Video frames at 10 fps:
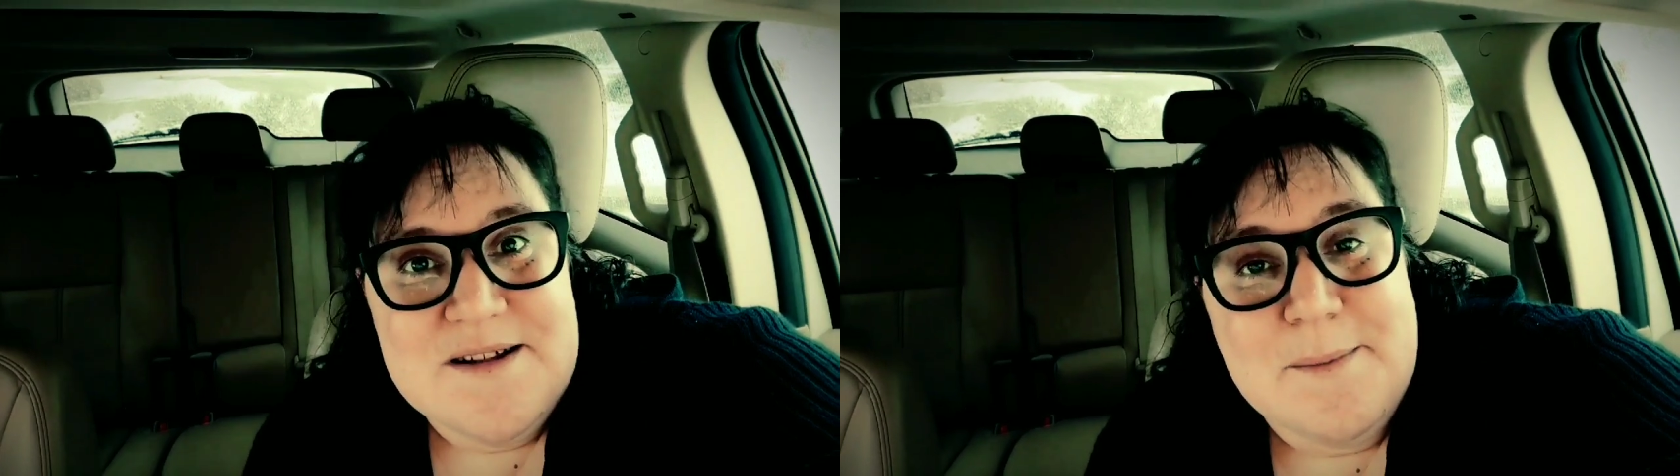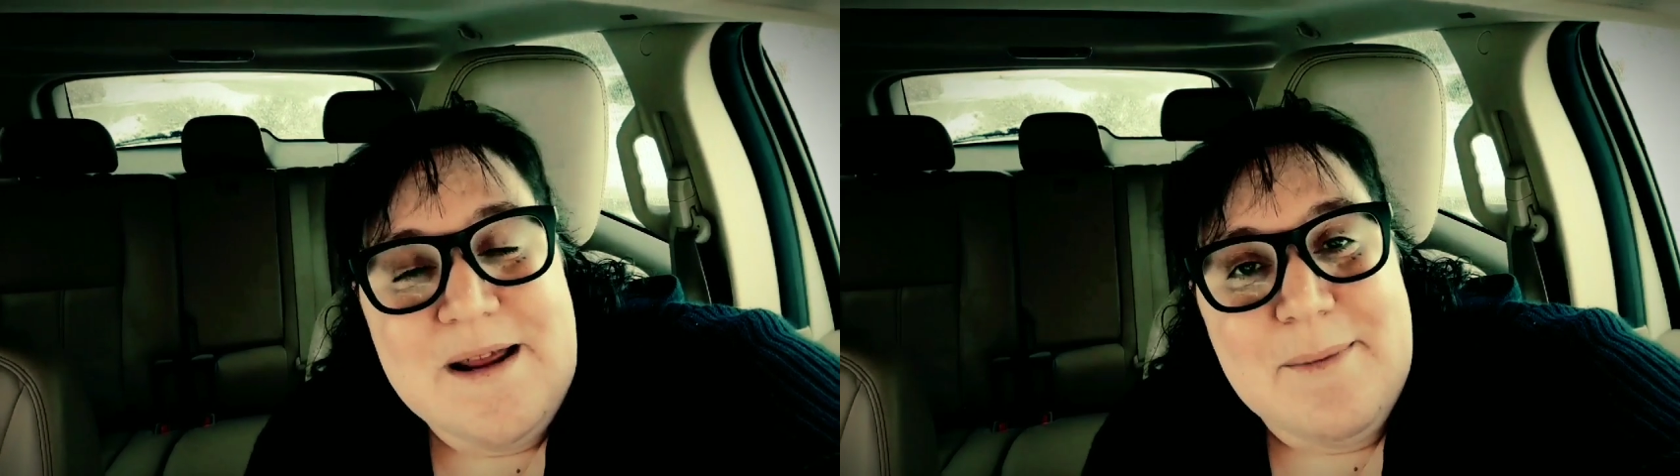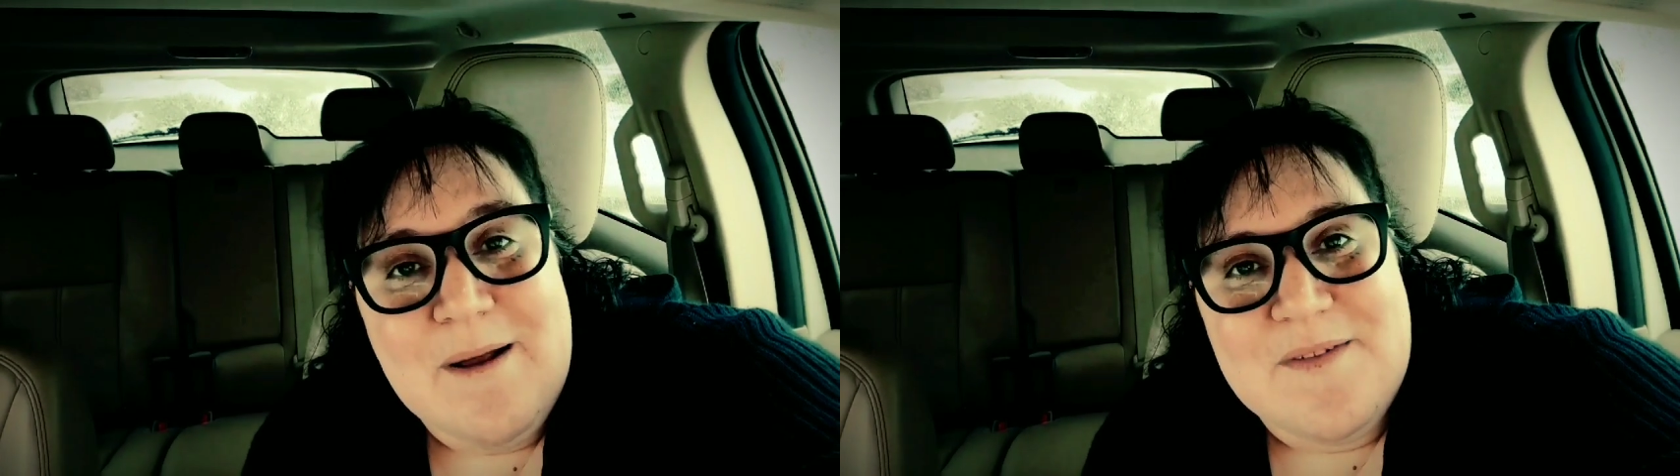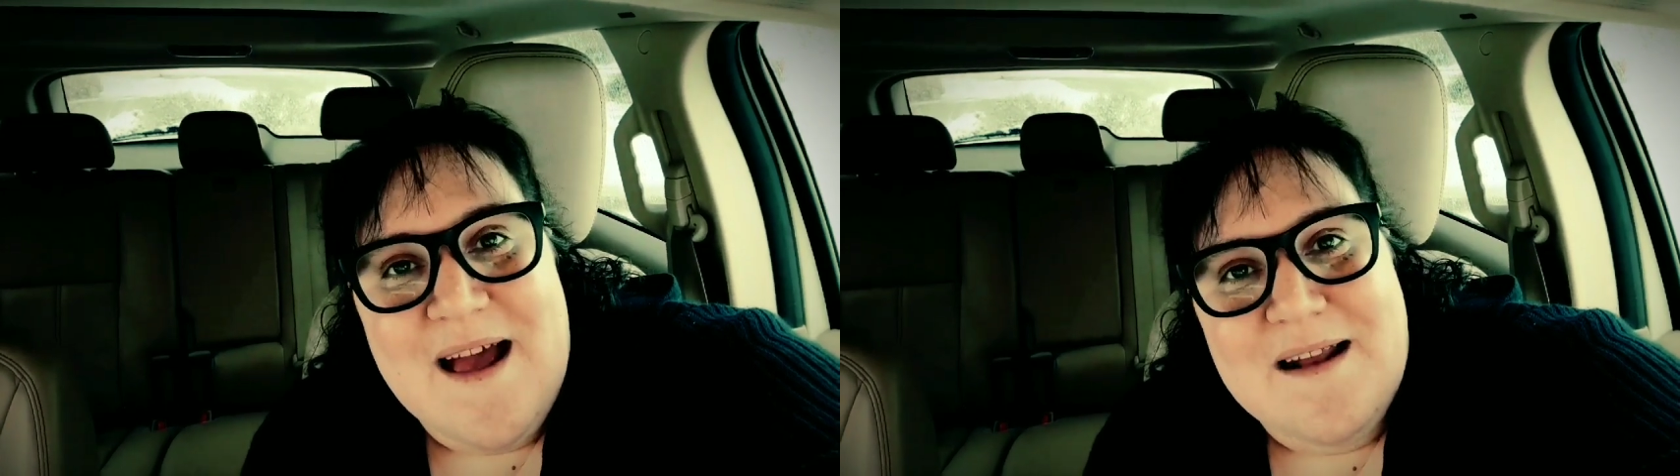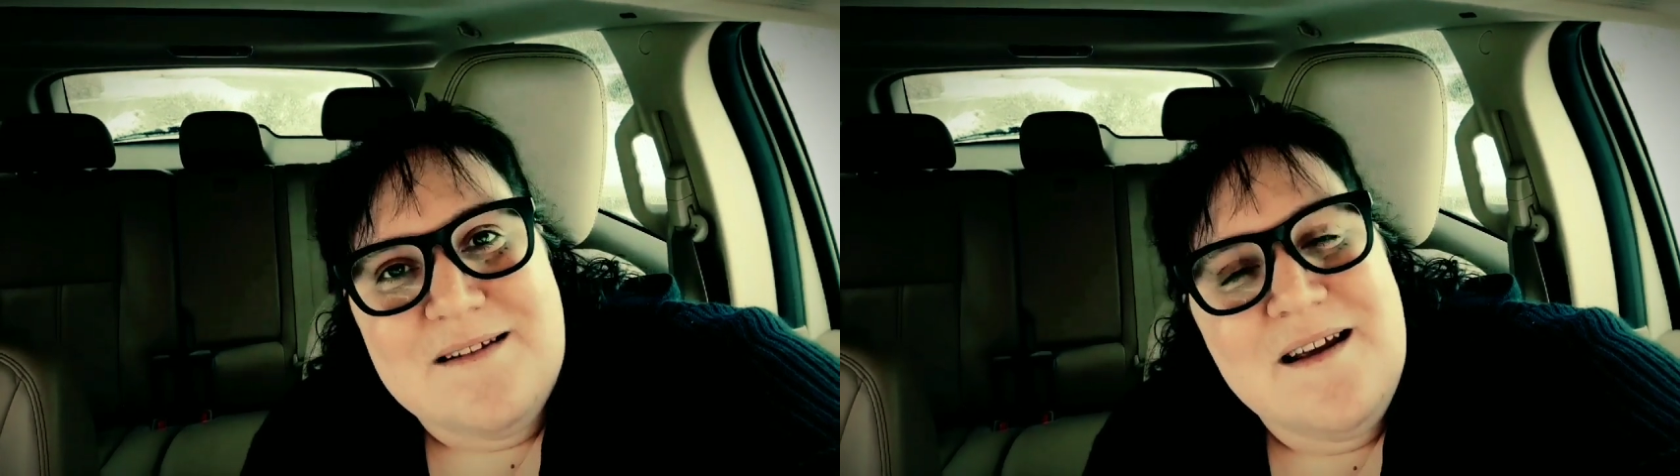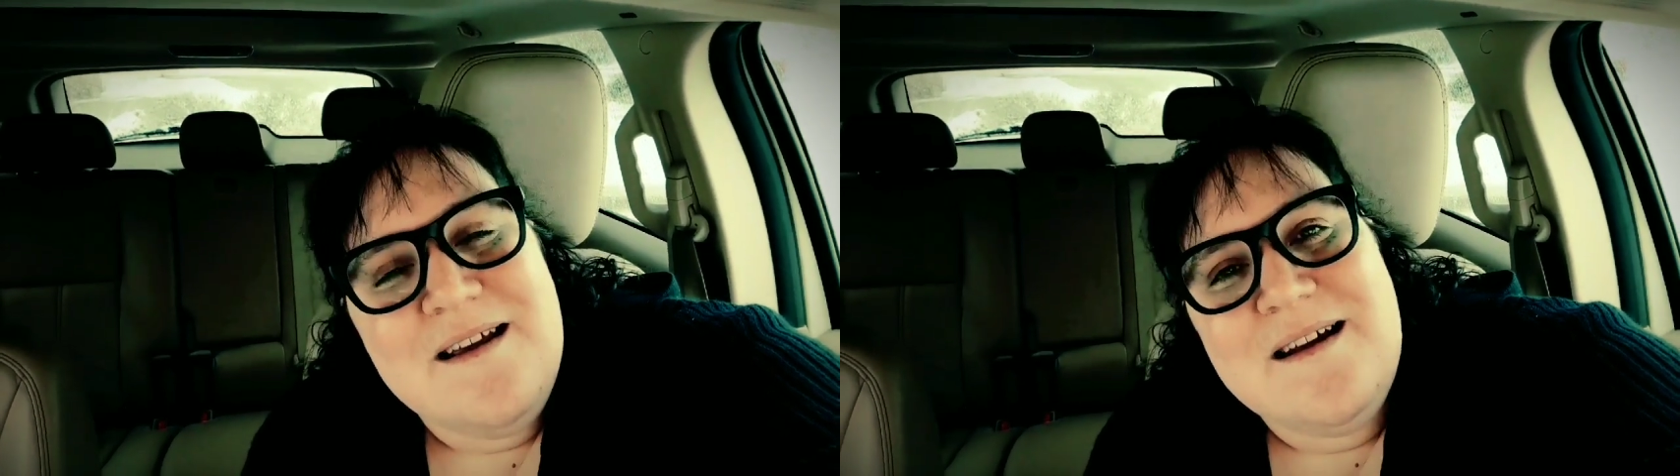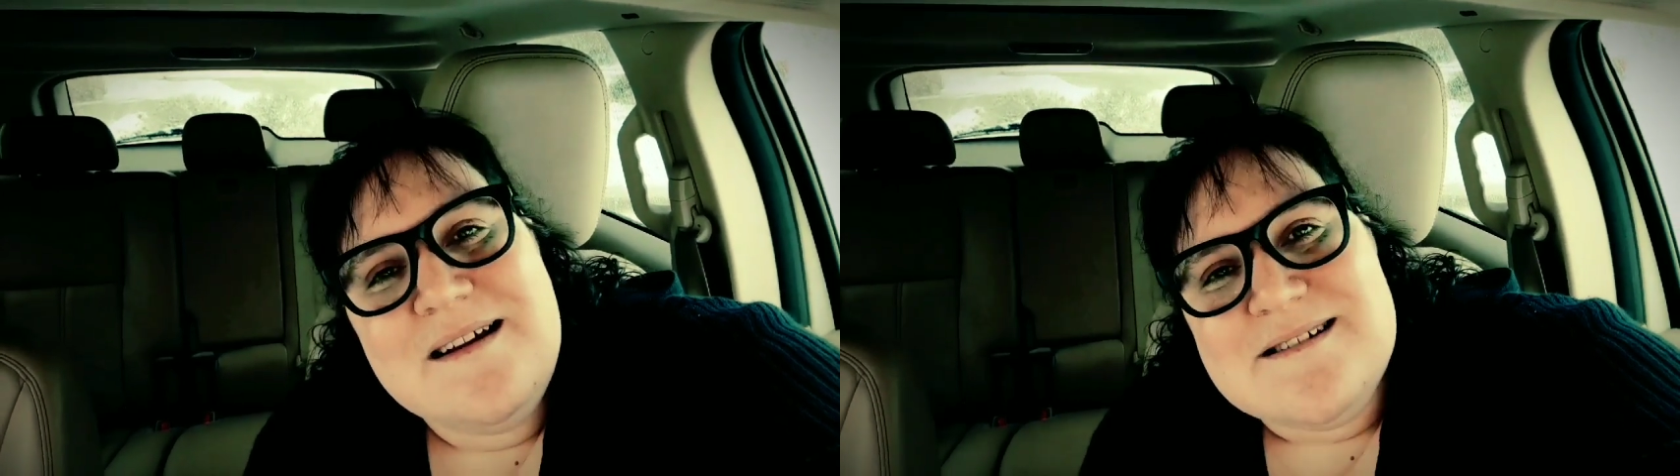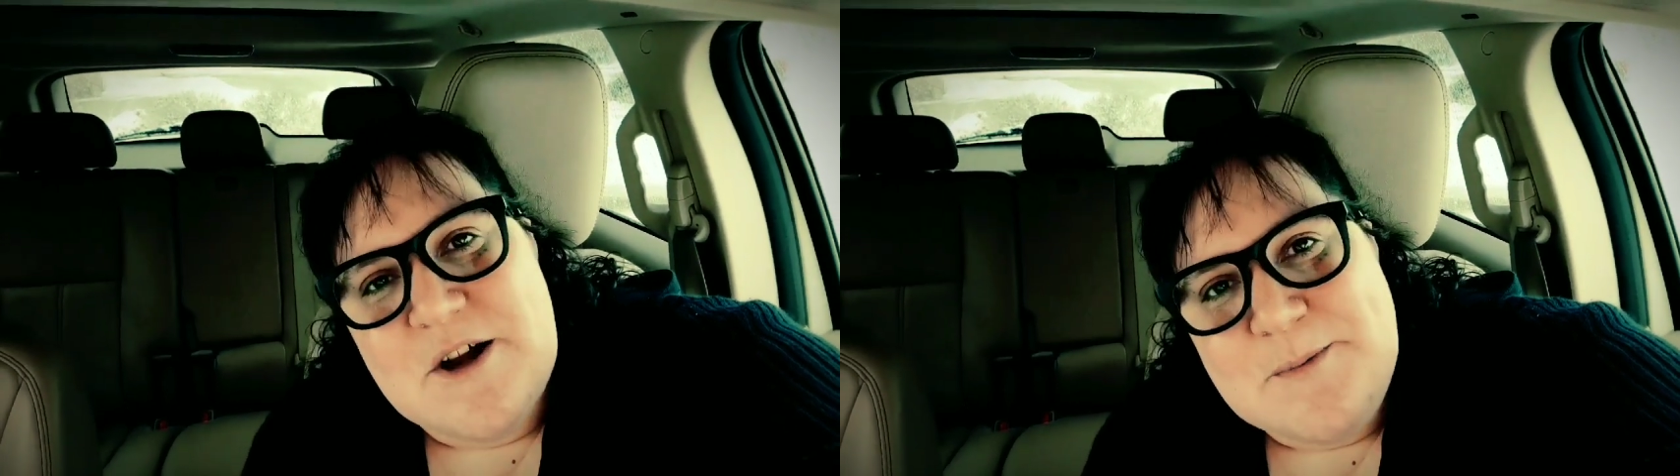somebody about that.
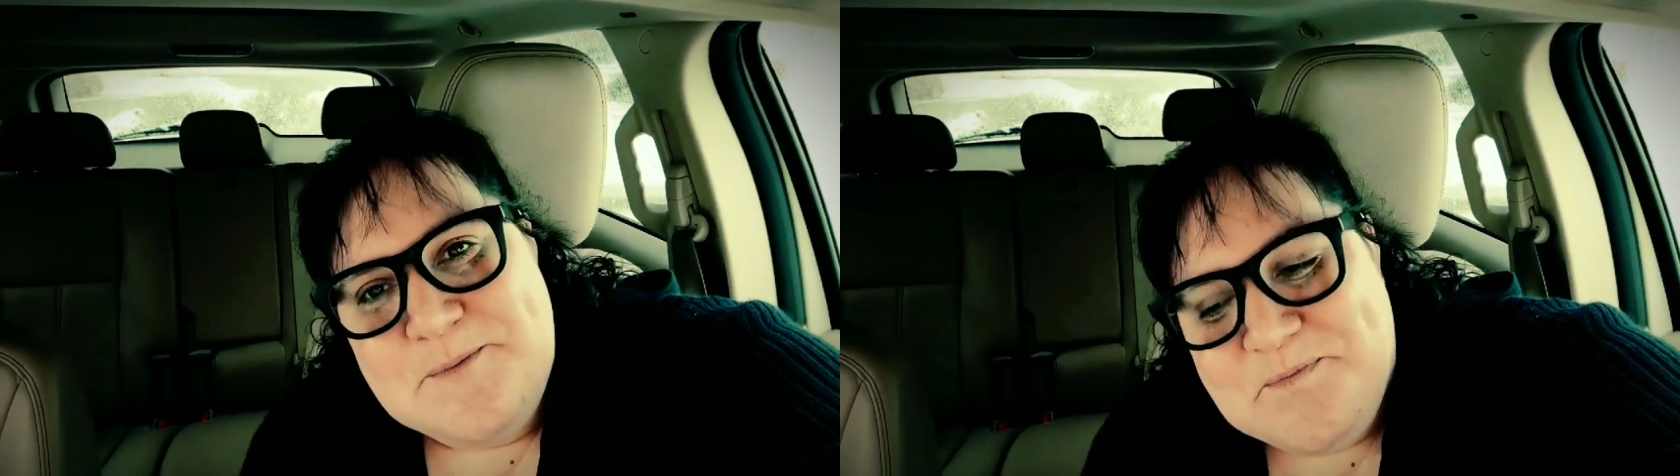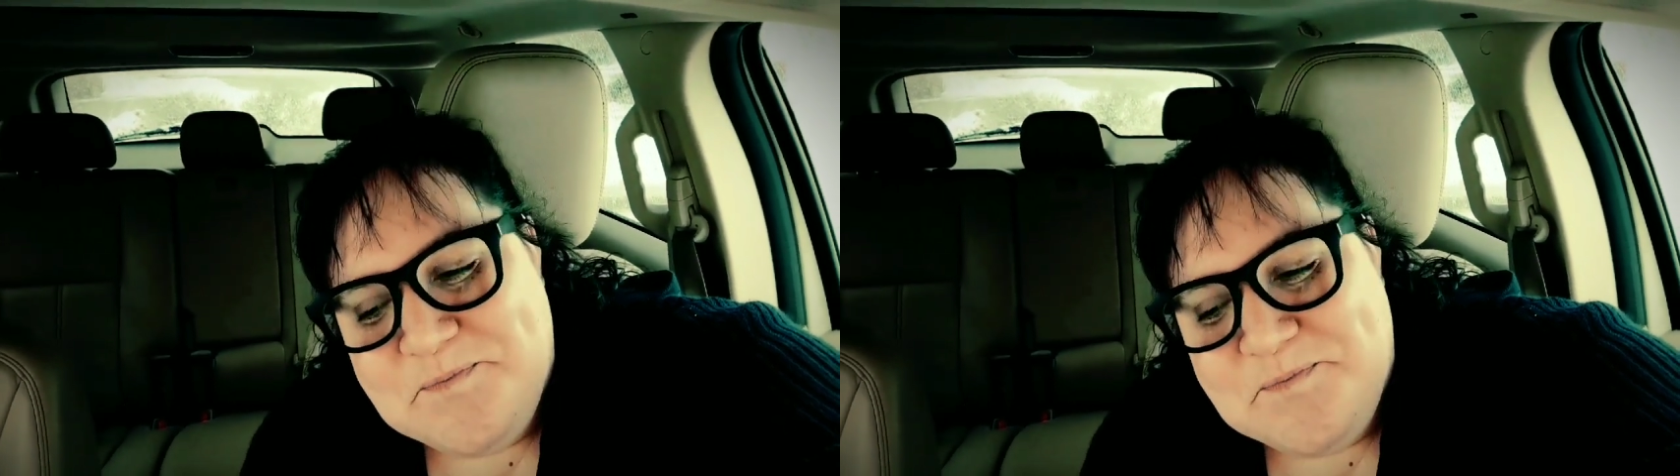So